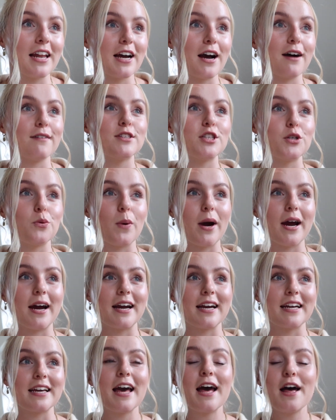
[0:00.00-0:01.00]
like obviously
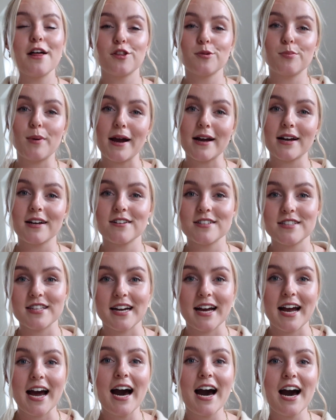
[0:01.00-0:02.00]
wearing the bright colors
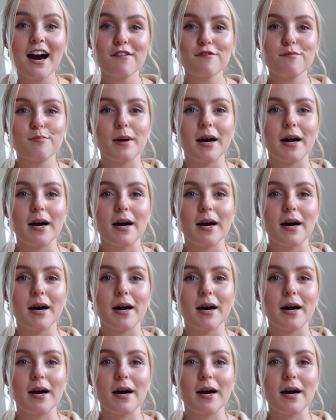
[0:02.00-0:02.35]
that I have.